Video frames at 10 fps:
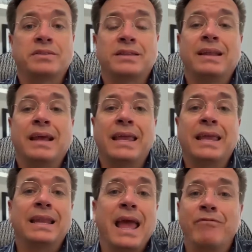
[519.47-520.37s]
And then
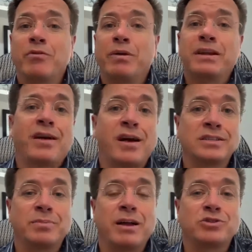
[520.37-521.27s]
again, everybody talks
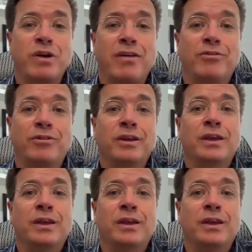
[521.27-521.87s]
about travel.